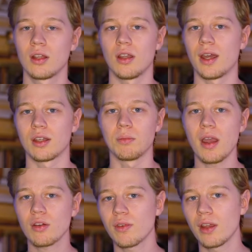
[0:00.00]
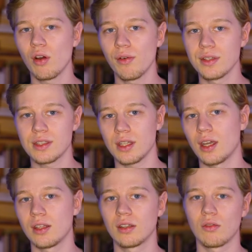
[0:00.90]
like microwave ovens
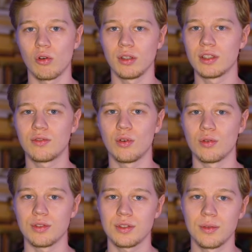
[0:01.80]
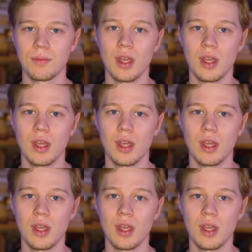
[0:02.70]
and cordless phones.